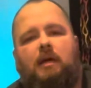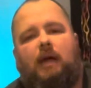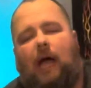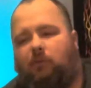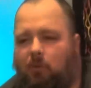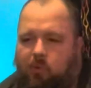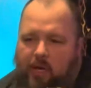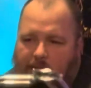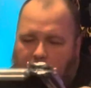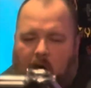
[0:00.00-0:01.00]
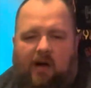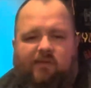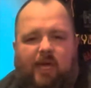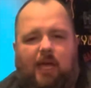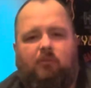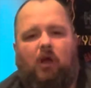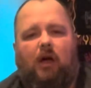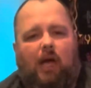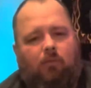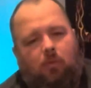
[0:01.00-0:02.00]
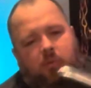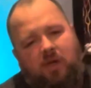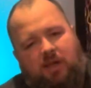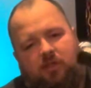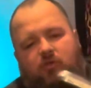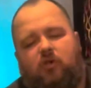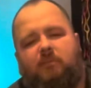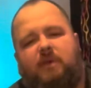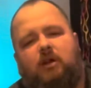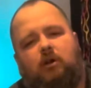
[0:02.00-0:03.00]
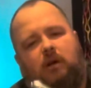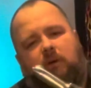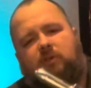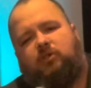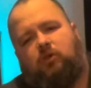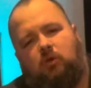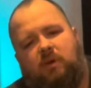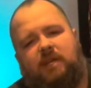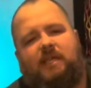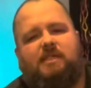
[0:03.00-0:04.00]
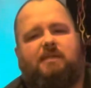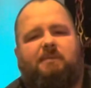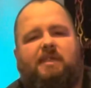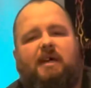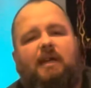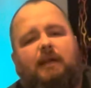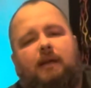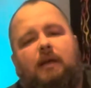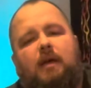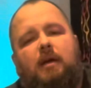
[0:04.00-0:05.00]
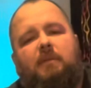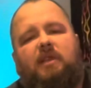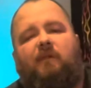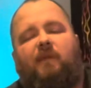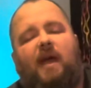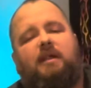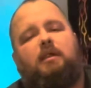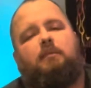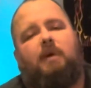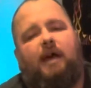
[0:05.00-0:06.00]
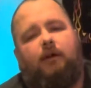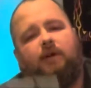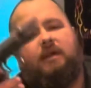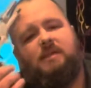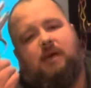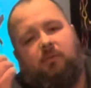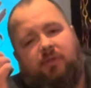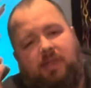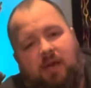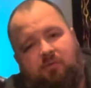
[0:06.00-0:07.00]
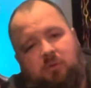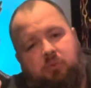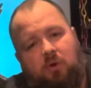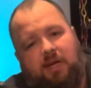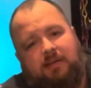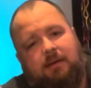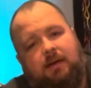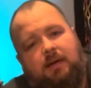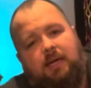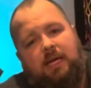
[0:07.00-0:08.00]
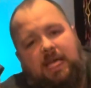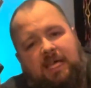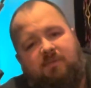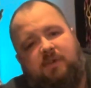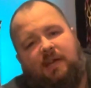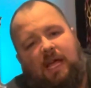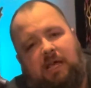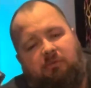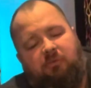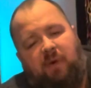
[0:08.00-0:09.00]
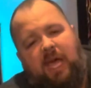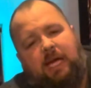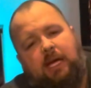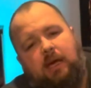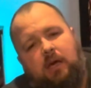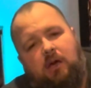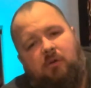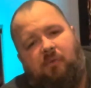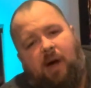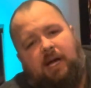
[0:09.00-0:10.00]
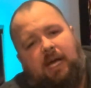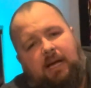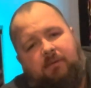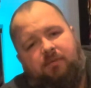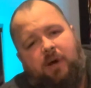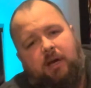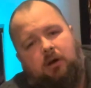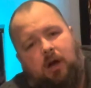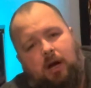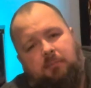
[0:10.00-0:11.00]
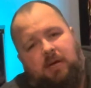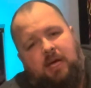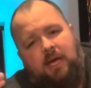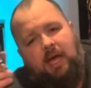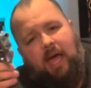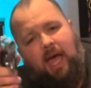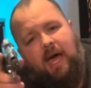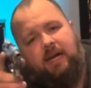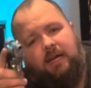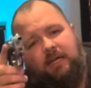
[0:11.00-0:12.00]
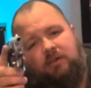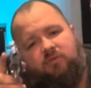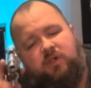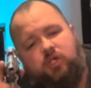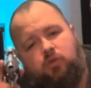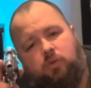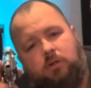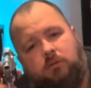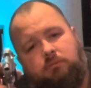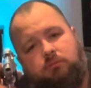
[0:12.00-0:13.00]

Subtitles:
I will point it off camera. I will point it through a mirror. I will do it what needs to be done. But the fact of the matter is, I will never point even a fake fucking firearm at an individual.